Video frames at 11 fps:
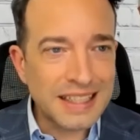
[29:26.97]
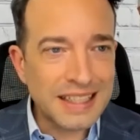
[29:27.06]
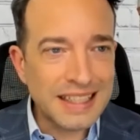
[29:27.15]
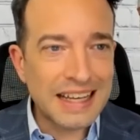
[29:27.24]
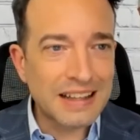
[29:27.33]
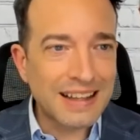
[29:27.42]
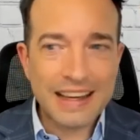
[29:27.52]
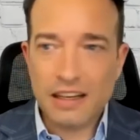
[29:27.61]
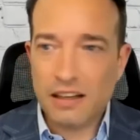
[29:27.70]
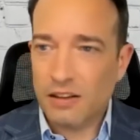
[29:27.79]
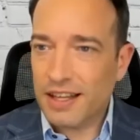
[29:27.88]

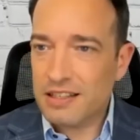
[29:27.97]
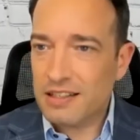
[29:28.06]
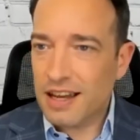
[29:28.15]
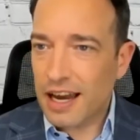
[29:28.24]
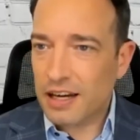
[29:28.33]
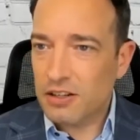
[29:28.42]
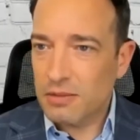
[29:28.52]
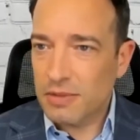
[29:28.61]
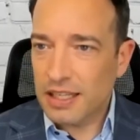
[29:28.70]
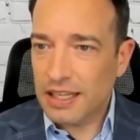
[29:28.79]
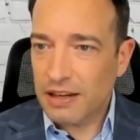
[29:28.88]
ELL? That's the
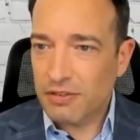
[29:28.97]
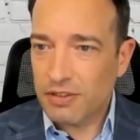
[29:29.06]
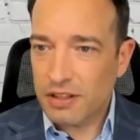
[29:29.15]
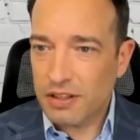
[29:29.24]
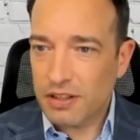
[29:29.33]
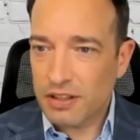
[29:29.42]
acronym they gave here.